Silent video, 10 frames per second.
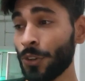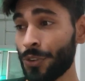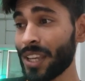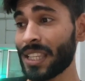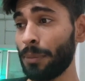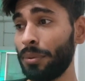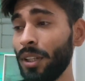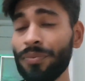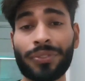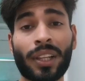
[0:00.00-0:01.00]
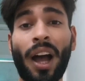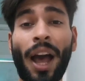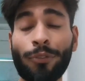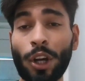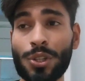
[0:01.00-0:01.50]
For example,
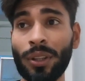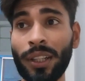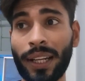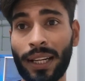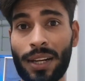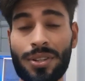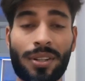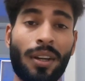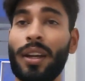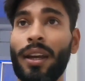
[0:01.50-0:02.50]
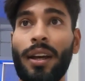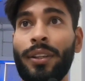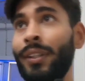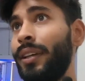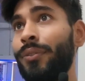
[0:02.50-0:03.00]
I've got to learn English.
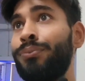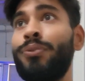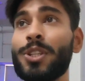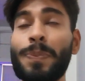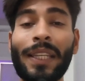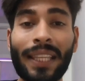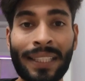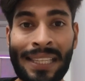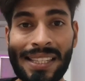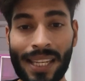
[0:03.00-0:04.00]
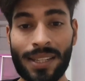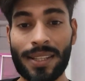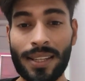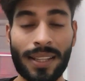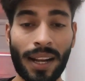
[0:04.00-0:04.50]
For speaking these
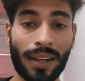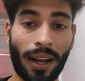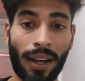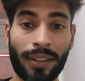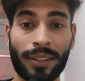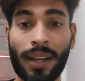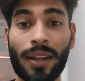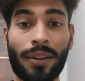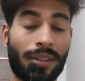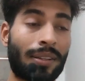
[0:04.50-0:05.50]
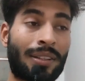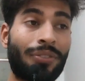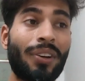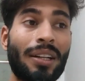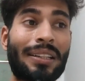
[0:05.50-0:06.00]
sentences, there are
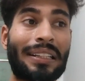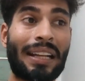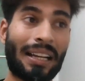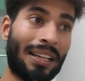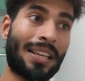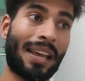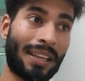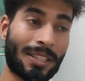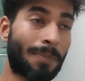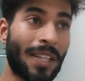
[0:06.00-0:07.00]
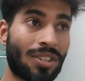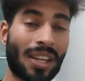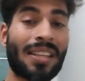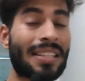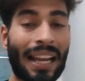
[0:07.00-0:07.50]
different
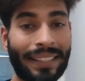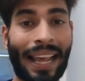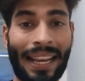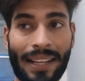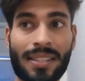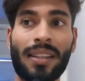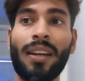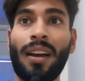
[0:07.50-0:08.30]
speeches and dialects.